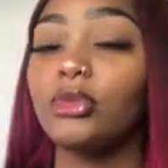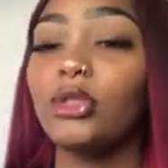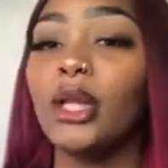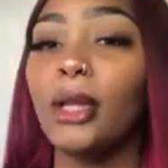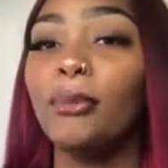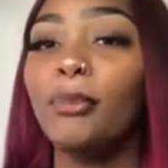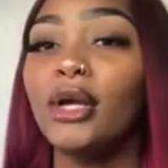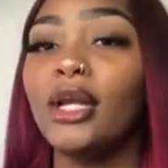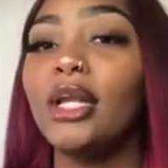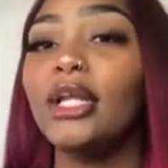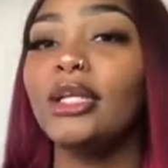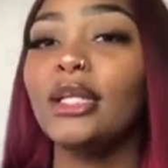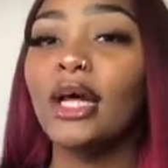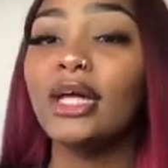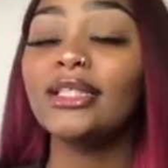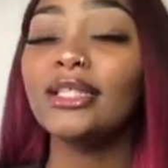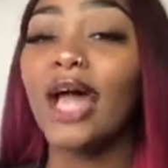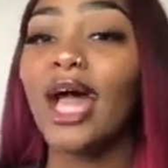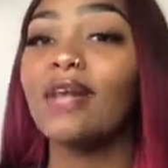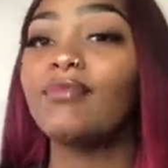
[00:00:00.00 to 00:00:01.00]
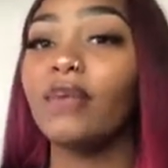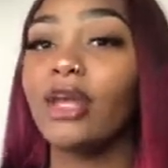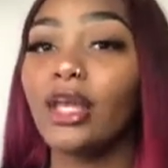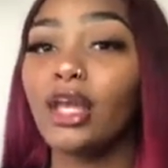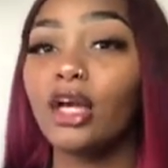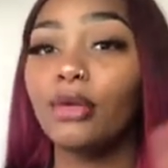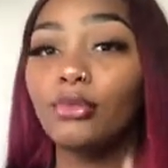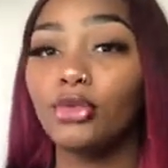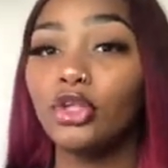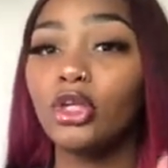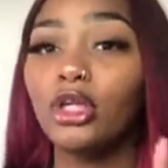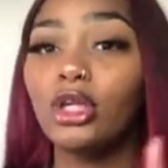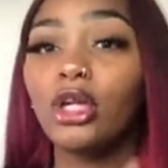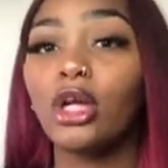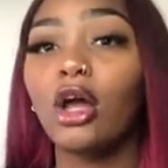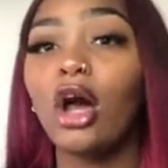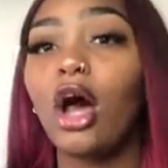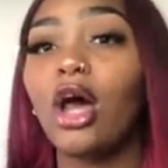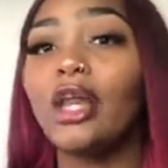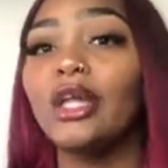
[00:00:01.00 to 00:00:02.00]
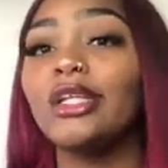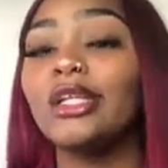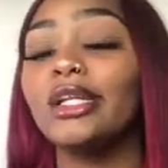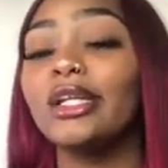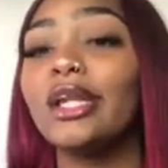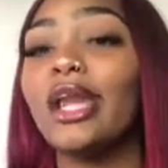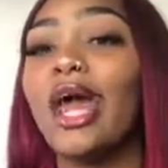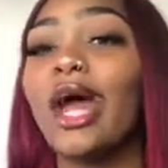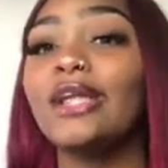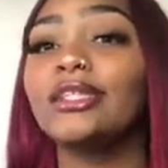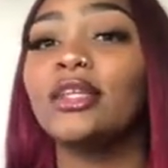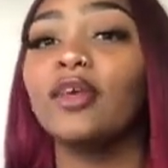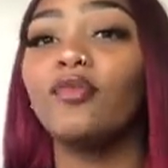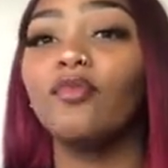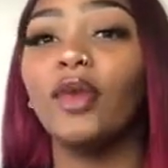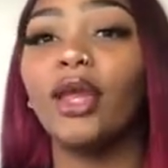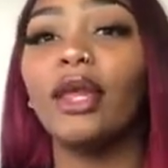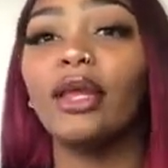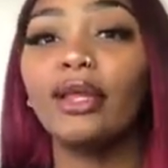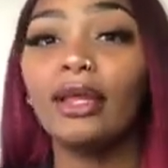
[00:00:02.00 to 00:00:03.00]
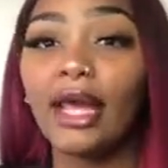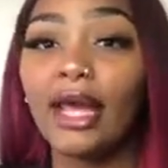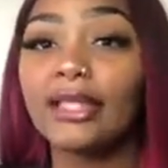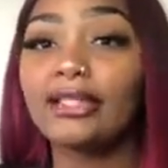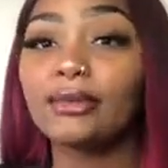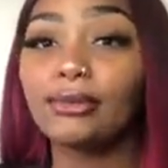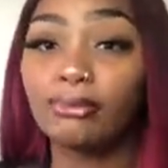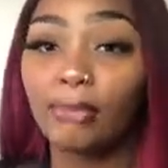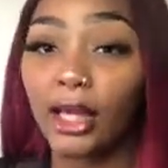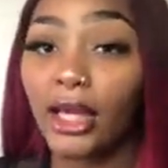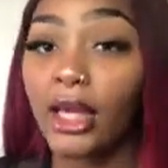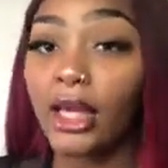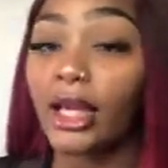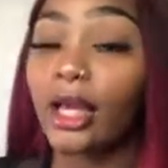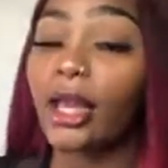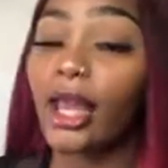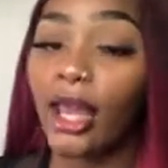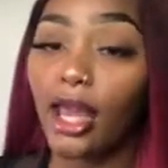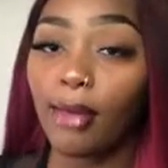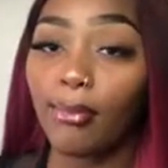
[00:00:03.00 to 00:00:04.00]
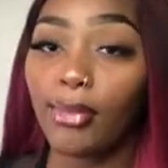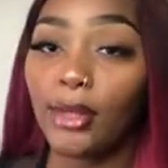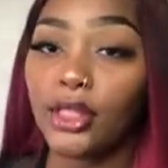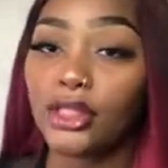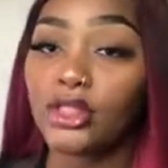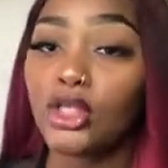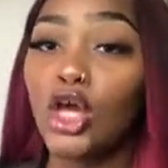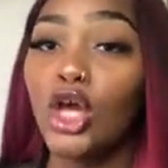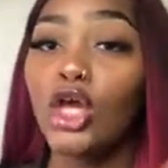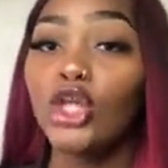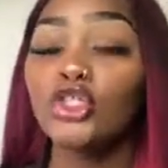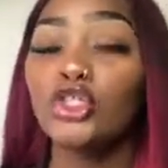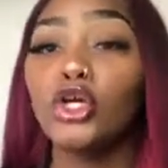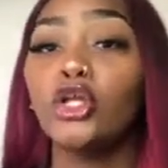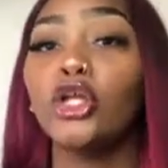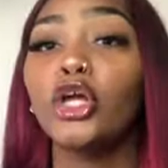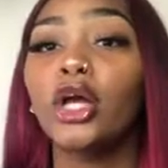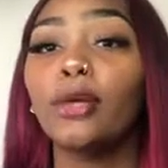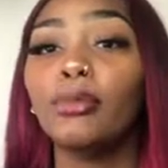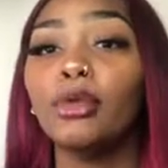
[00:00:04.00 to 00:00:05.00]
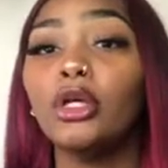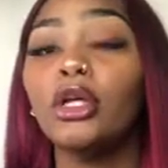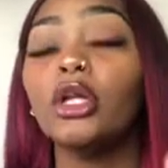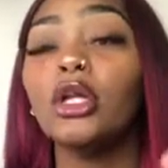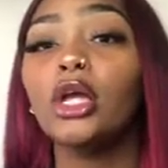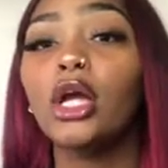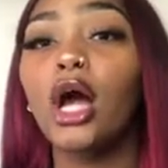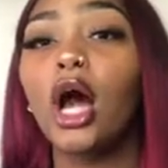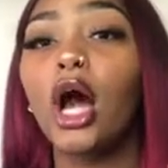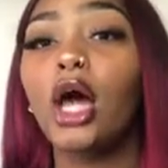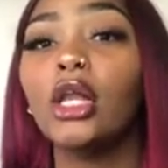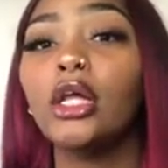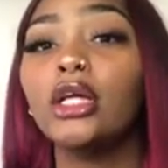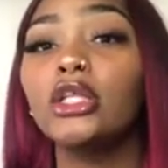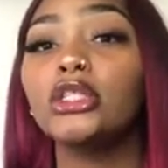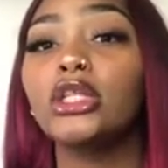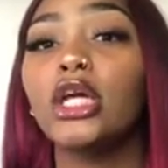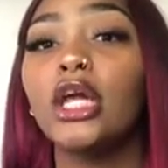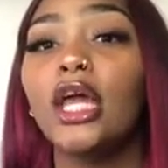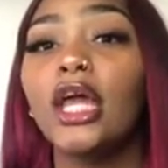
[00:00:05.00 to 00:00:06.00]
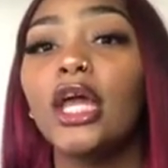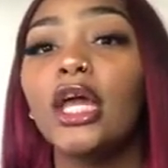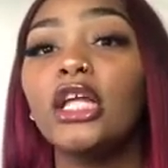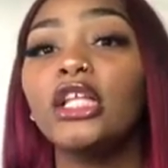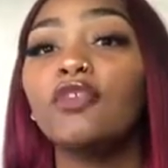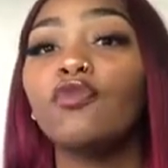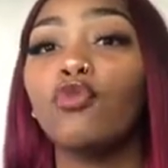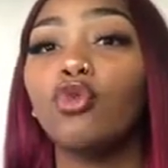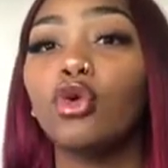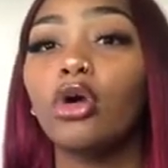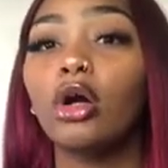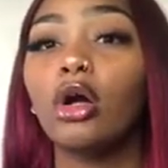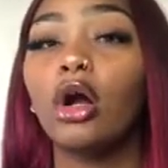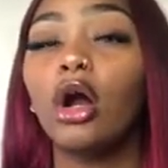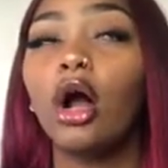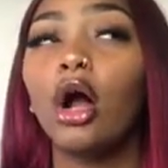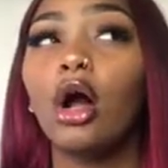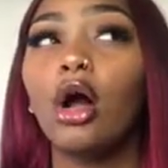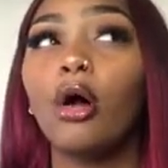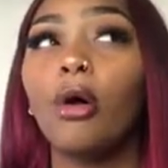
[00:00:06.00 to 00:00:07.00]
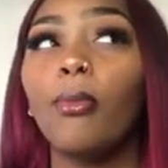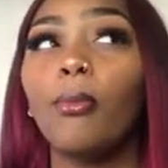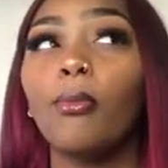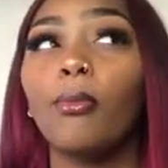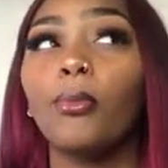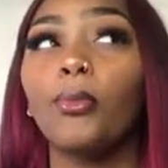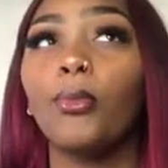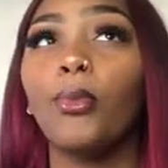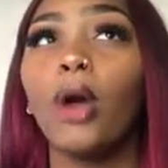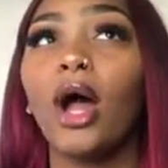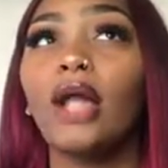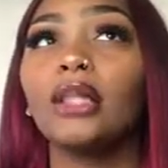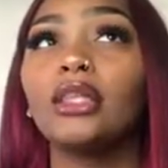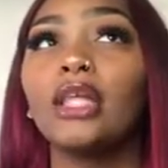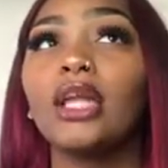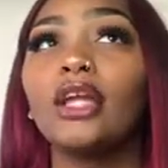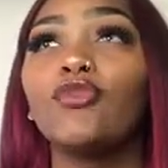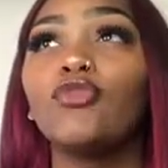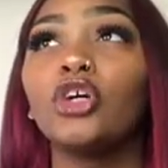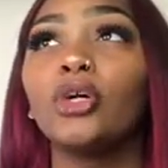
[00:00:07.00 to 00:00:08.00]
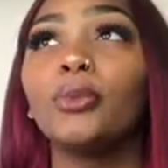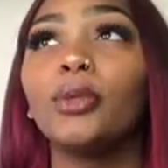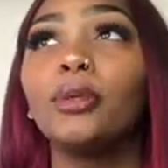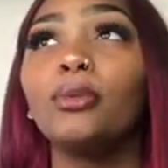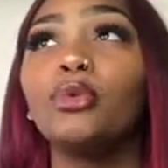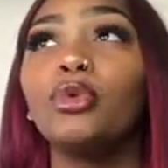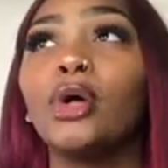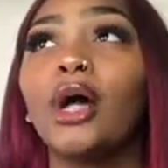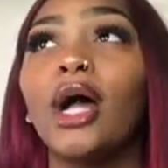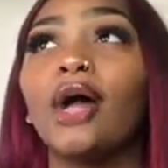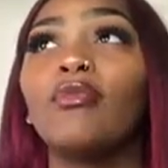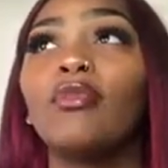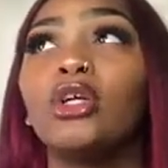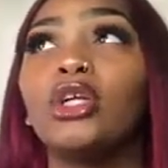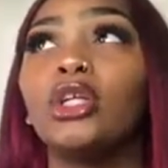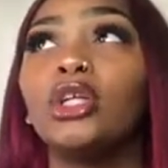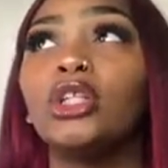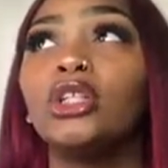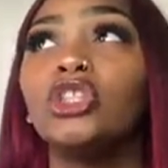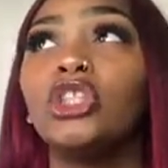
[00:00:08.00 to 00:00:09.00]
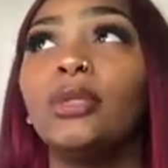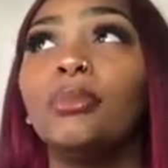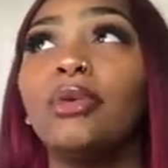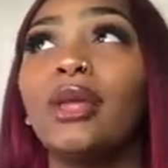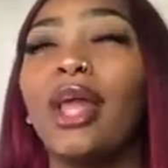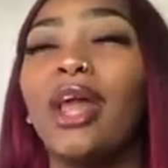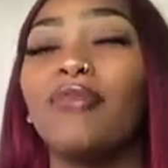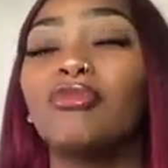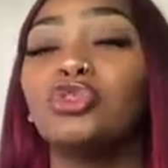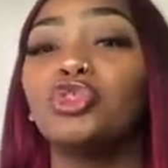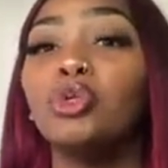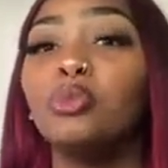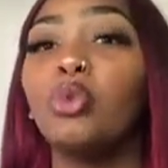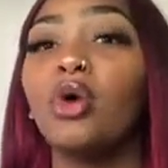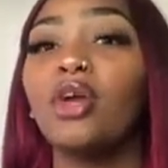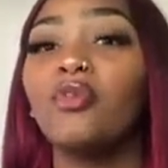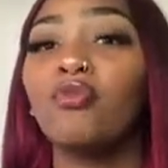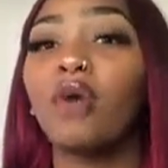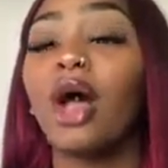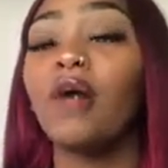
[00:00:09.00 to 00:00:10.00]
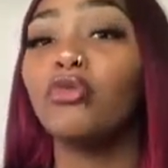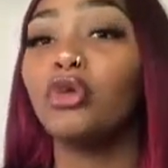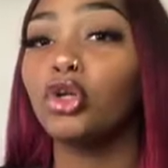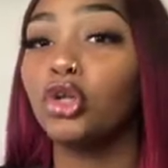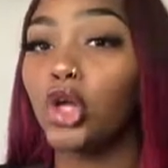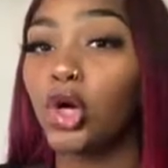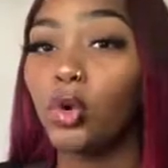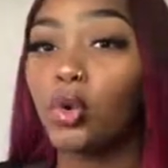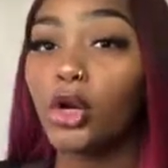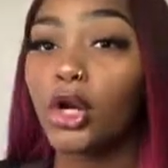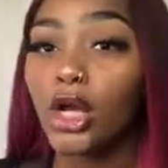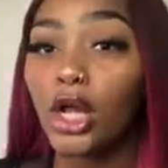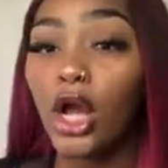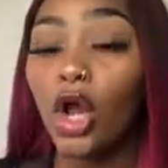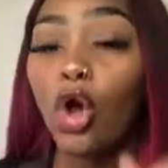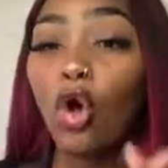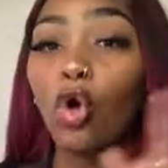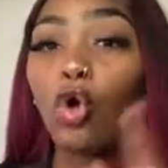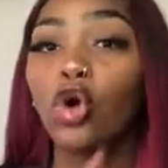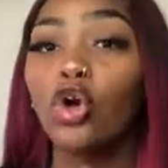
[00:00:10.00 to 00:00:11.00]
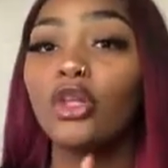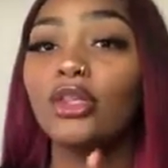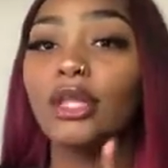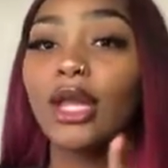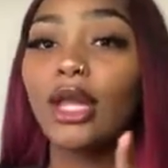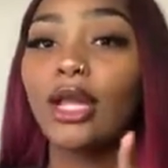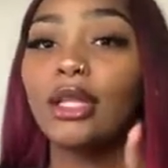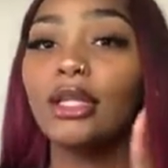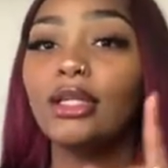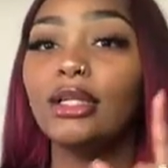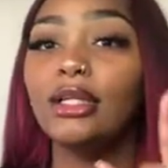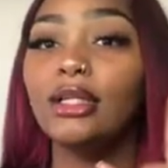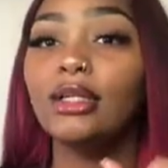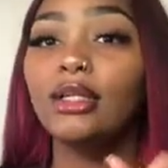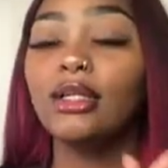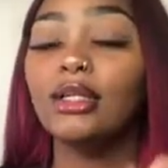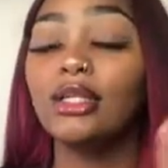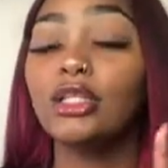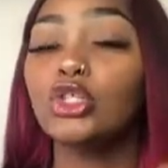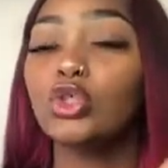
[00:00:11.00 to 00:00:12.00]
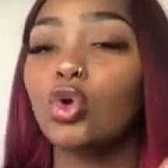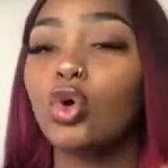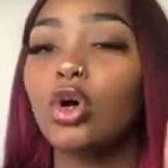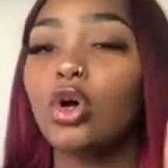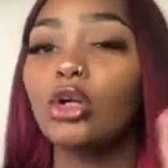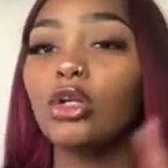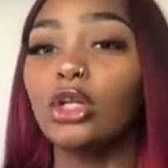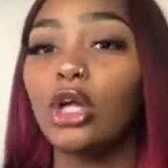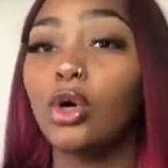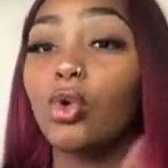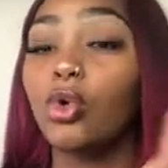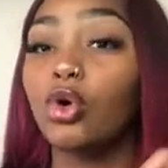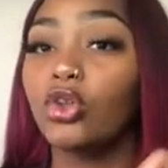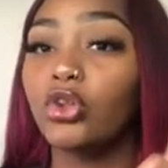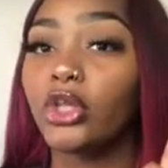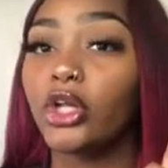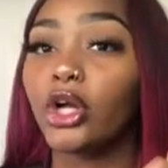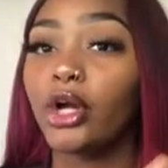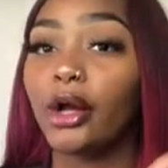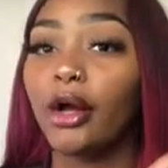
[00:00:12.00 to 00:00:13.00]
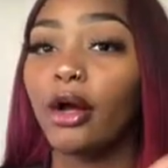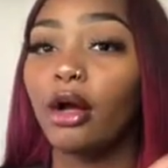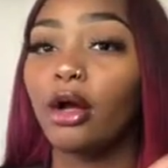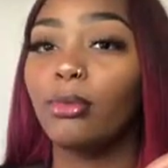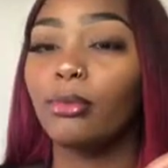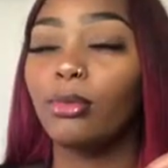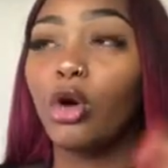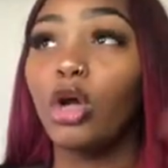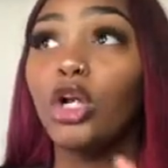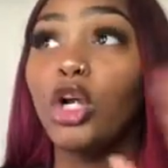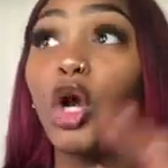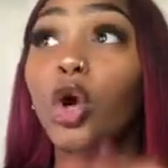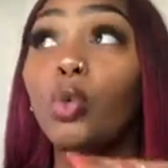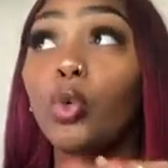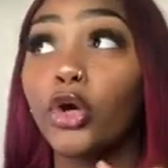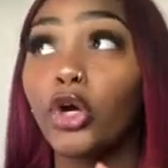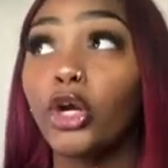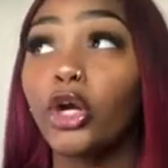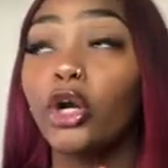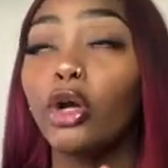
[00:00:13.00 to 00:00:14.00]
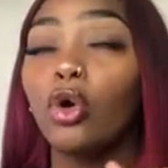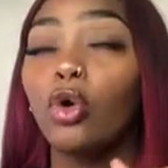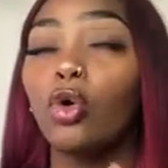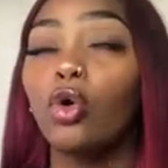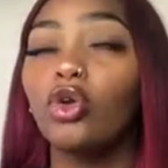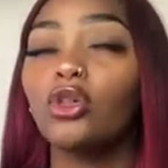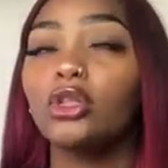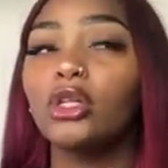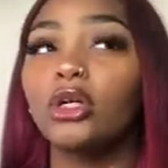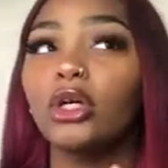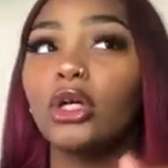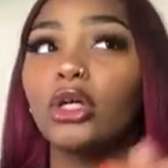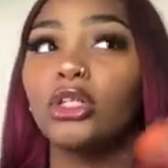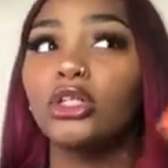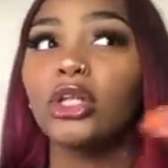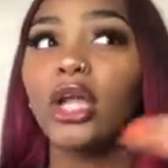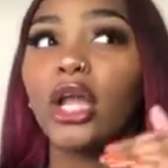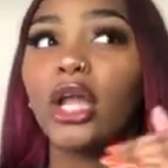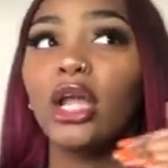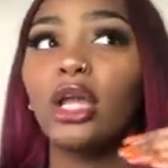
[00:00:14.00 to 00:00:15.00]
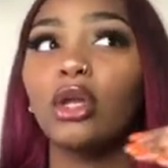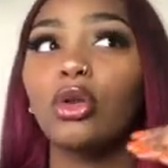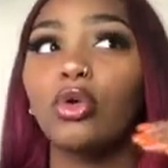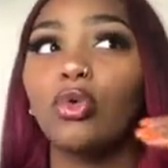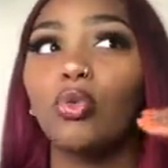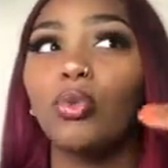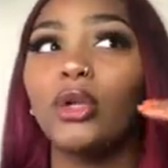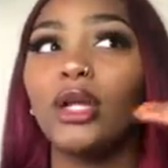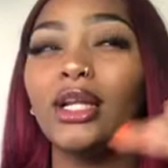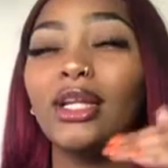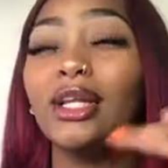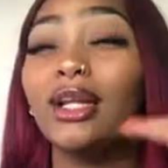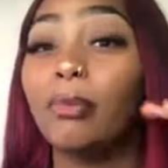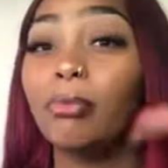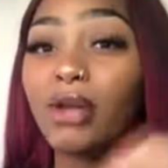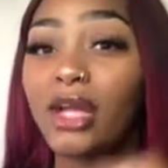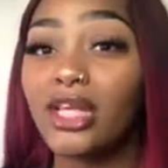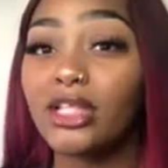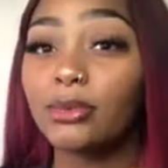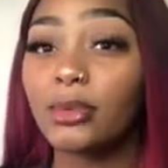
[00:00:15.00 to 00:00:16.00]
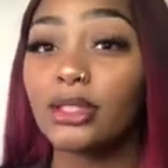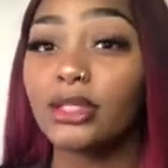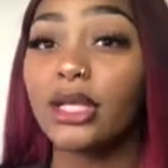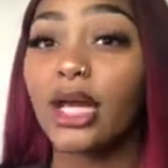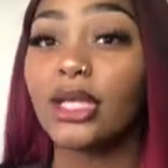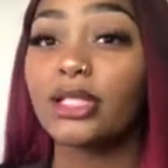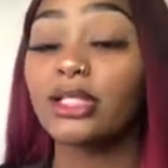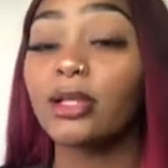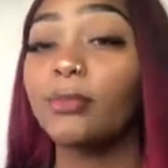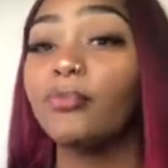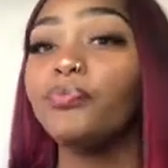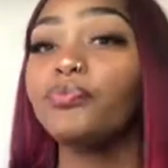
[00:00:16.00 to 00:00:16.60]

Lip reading: but it does have a community college, and then it has a Van Ness main campus. So the community college is for, I think, for people who have a GPA of 2.5 or lower, or they scored low on their, lower on the chain when they did a placement test.